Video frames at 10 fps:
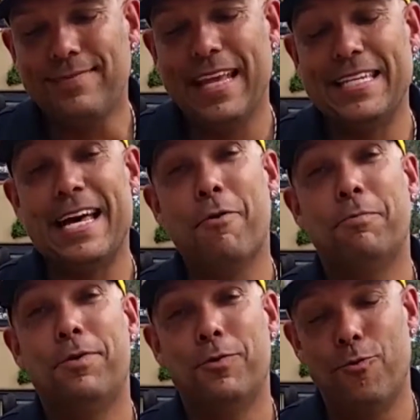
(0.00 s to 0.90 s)
is I would
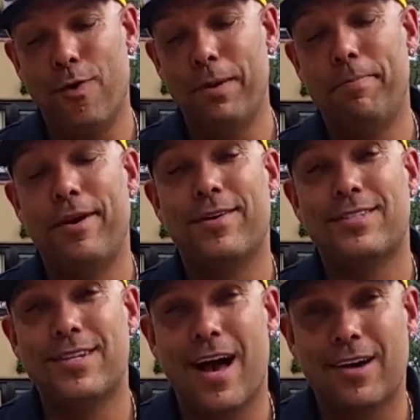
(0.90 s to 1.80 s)
put one pair of
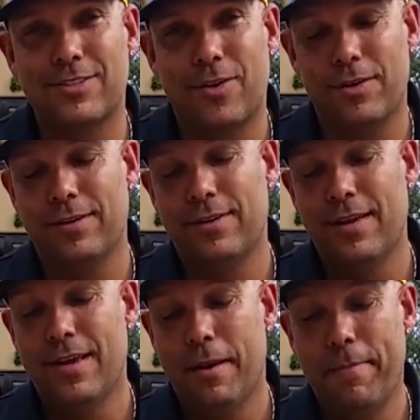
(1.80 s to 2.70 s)
socks on,
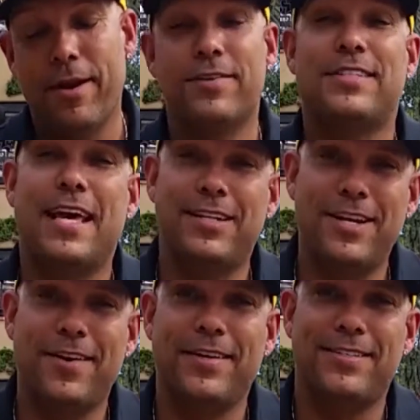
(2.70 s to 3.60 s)
pair of
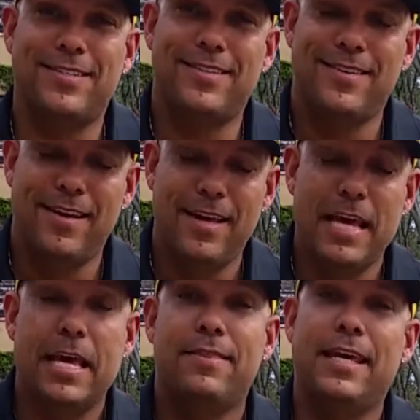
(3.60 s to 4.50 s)
sanitaries.
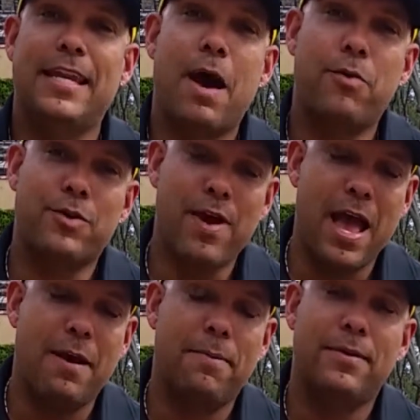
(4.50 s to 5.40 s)
Then I would
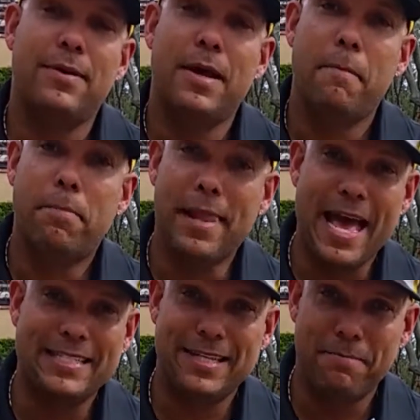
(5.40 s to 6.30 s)
grab
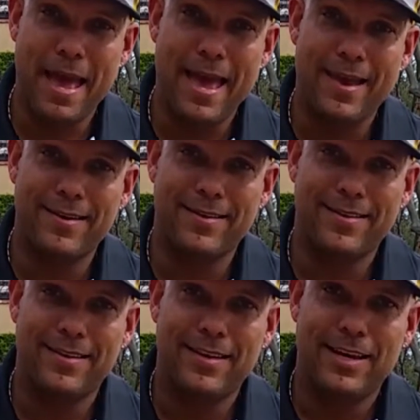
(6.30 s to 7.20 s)
plastic bag.
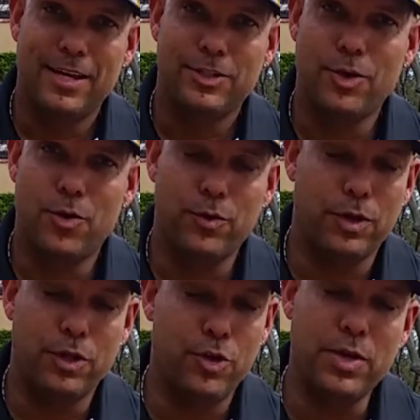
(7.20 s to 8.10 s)
So
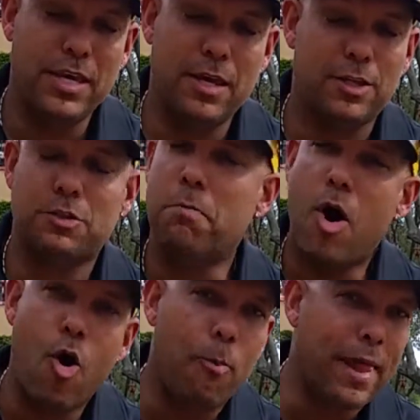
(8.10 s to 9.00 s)
you can get a
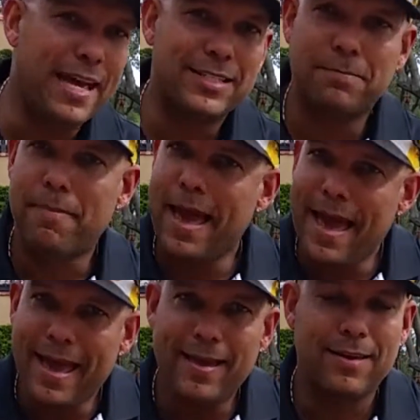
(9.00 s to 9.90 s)
small plastic
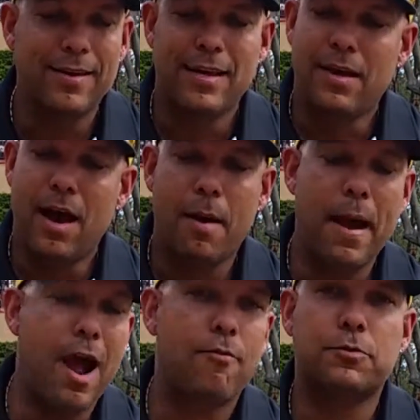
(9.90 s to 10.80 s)
bag,
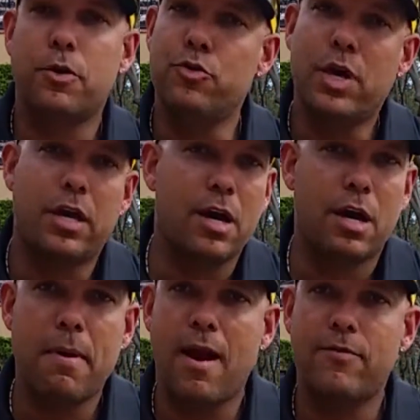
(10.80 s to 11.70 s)
however small, you can cut
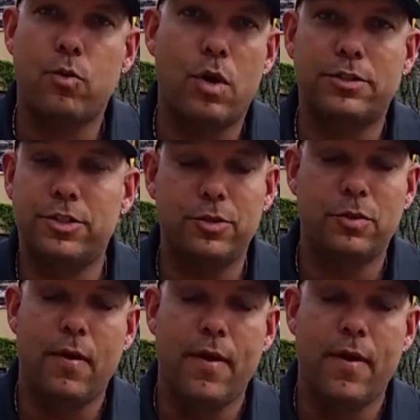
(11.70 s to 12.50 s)
them however you want to.